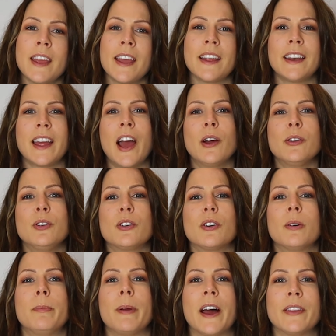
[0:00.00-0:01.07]
And how you
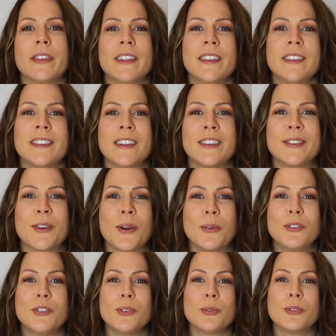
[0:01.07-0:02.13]
go about this is go
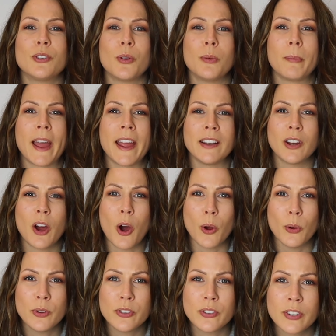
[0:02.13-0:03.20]
to your domain
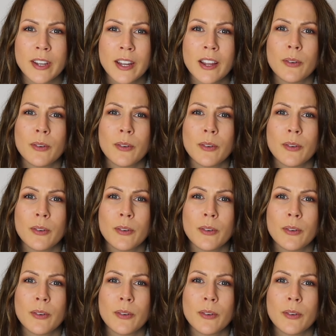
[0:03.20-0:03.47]
host,